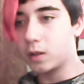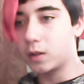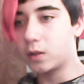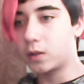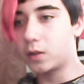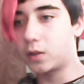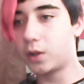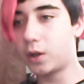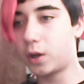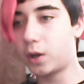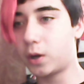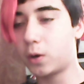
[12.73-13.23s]

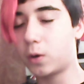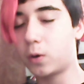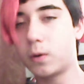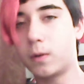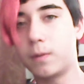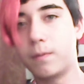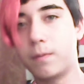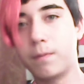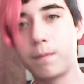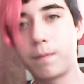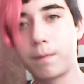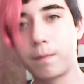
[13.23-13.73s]
so,
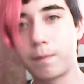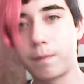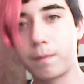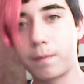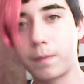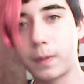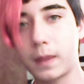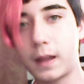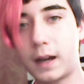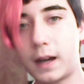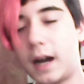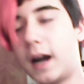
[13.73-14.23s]

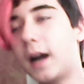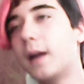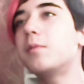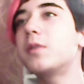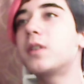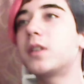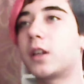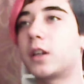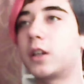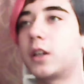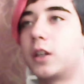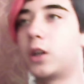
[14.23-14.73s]
I'm
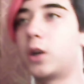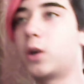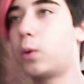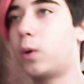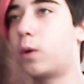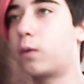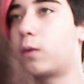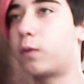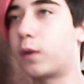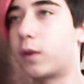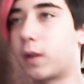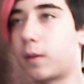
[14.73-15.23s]
just gonna go
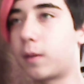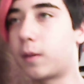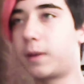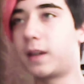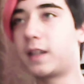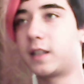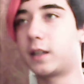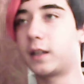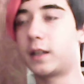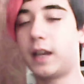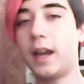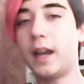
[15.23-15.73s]
over the
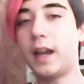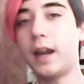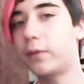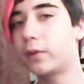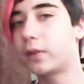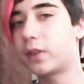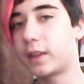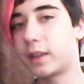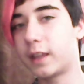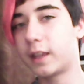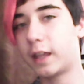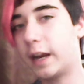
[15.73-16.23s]
basic
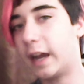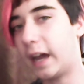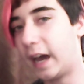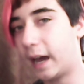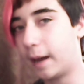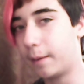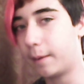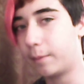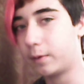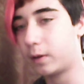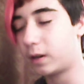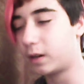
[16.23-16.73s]
everything that
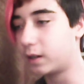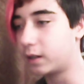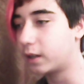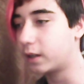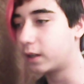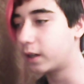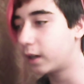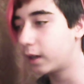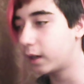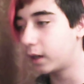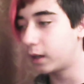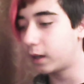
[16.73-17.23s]
happened.
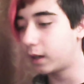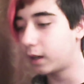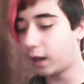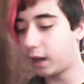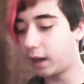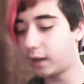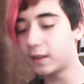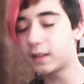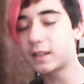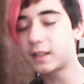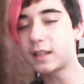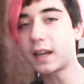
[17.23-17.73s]

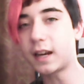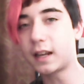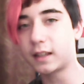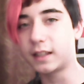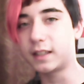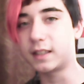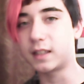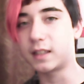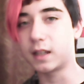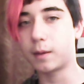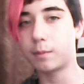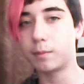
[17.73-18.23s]
And this kind of
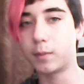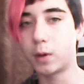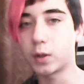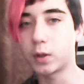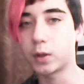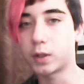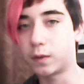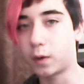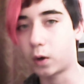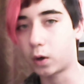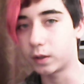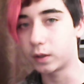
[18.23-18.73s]
leads up most
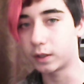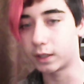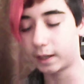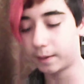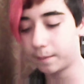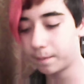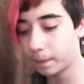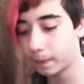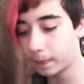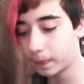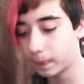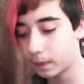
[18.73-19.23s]
of all day.
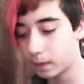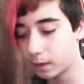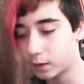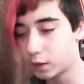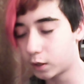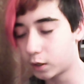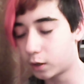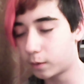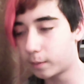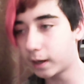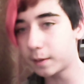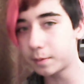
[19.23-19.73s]

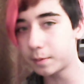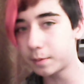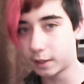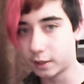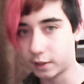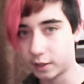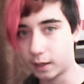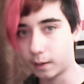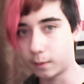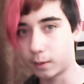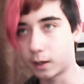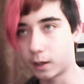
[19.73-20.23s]
So, my upstairs
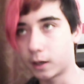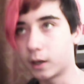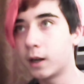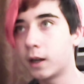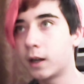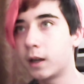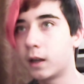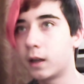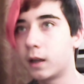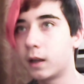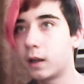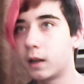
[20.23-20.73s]
neighbor,
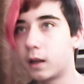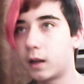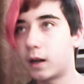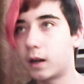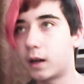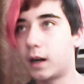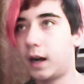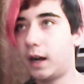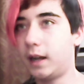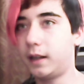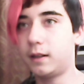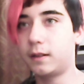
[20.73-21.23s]

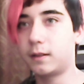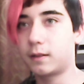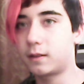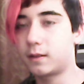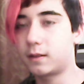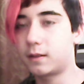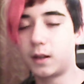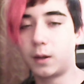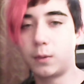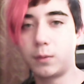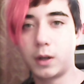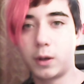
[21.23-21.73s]
I
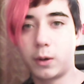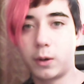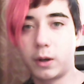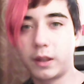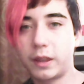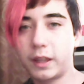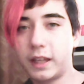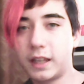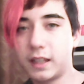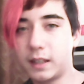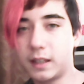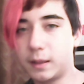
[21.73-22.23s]
don't know. I
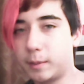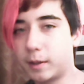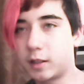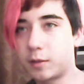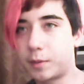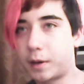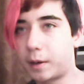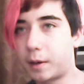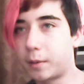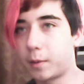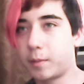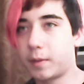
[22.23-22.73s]
think he has a mental
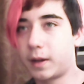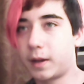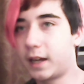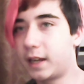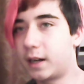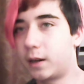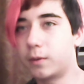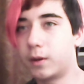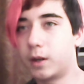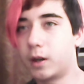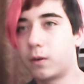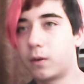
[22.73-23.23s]
problem. I
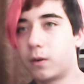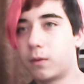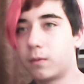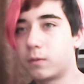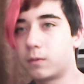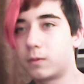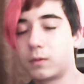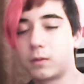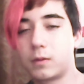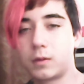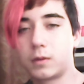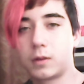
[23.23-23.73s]
don't know.
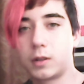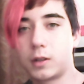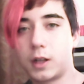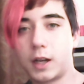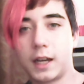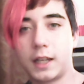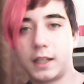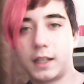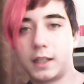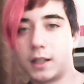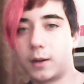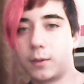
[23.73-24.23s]

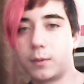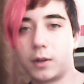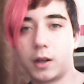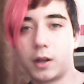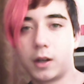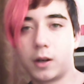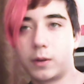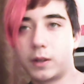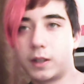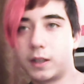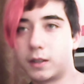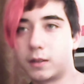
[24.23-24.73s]
I don't know.
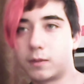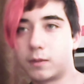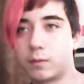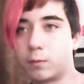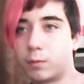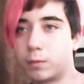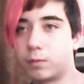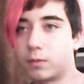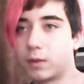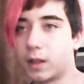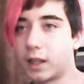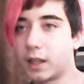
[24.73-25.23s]
He's
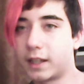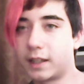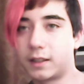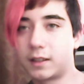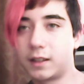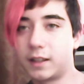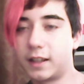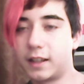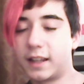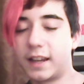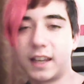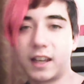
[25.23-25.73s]
like
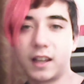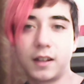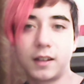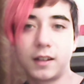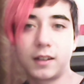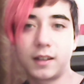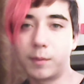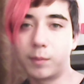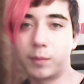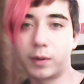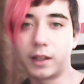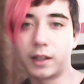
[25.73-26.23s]
an idiot
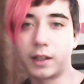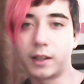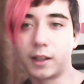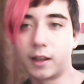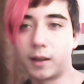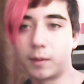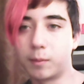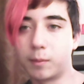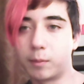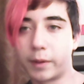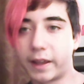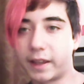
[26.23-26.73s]
completely
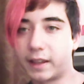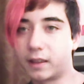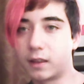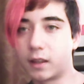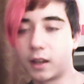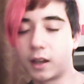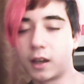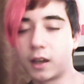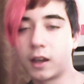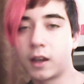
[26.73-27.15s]
and blatantly.